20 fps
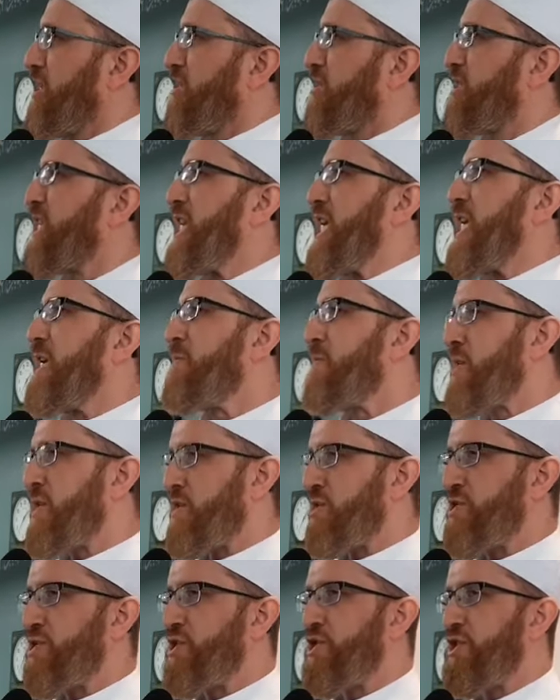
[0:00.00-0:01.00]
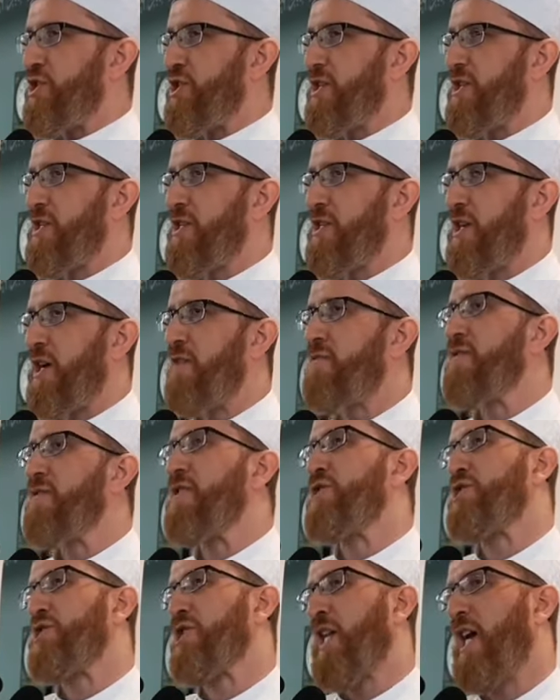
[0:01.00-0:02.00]
the image of
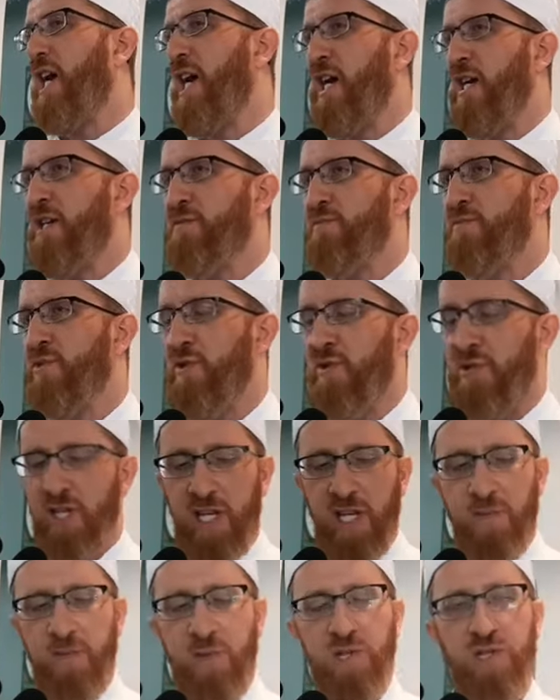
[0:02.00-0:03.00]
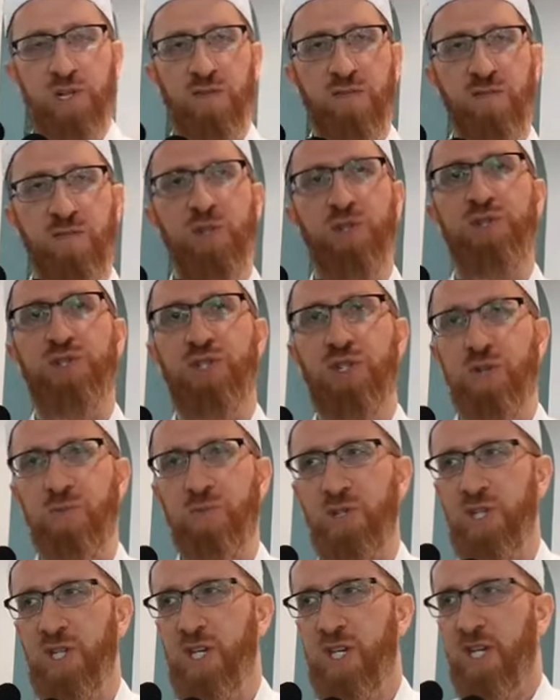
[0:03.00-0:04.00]
Islam or the image of
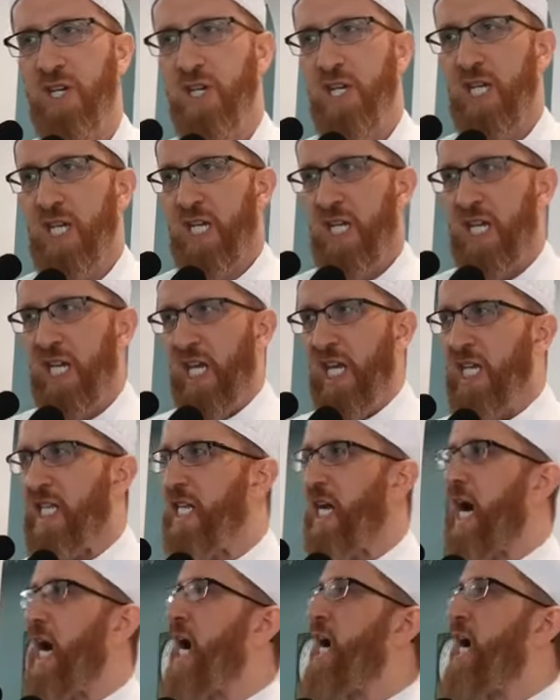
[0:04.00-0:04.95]
Muslims in the